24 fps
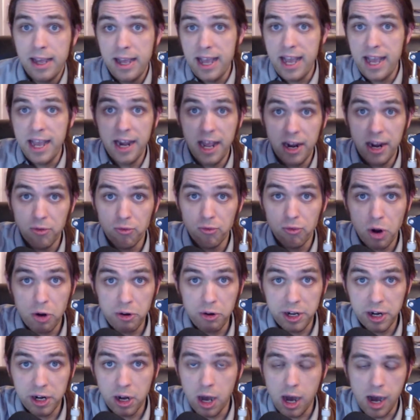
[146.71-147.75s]
and I wrote
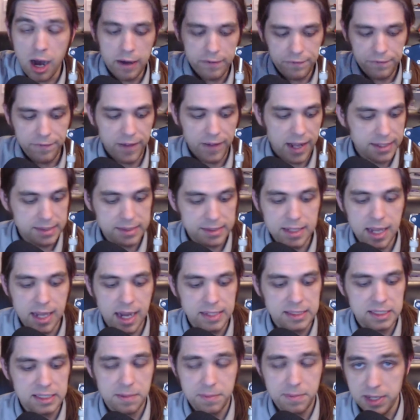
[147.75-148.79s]
it off as
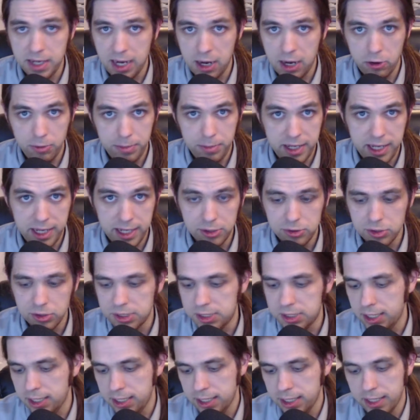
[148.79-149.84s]
not something I would be
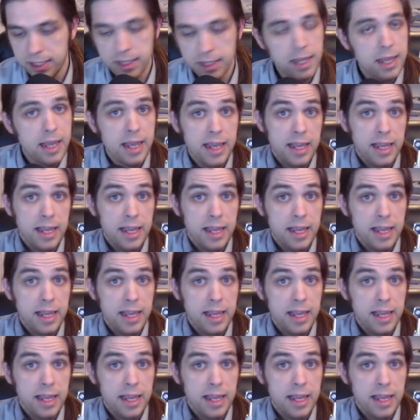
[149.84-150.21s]
interested in.